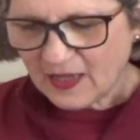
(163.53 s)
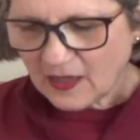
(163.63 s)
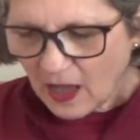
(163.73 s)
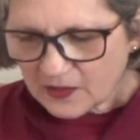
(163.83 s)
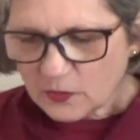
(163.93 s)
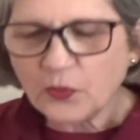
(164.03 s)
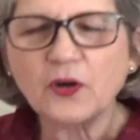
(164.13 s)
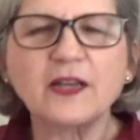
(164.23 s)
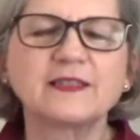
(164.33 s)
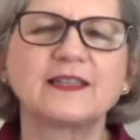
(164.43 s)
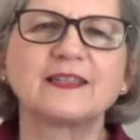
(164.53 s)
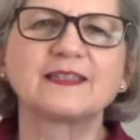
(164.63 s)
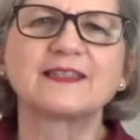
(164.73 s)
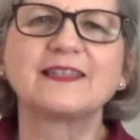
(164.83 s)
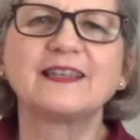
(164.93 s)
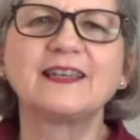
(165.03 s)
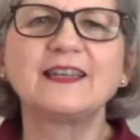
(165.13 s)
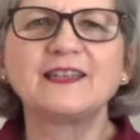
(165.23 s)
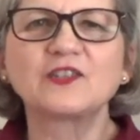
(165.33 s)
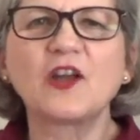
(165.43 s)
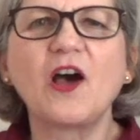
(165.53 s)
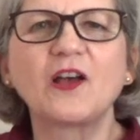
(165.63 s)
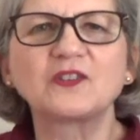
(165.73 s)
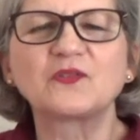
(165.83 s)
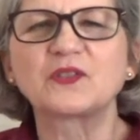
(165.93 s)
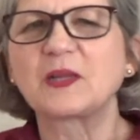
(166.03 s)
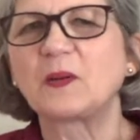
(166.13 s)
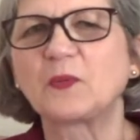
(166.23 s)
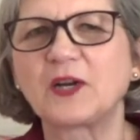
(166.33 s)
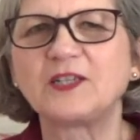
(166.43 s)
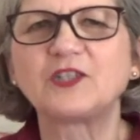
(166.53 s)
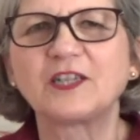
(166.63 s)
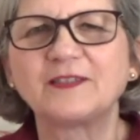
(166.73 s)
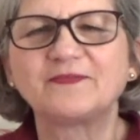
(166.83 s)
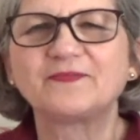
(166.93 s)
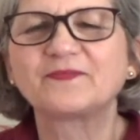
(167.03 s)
God's presence is cause for celebration.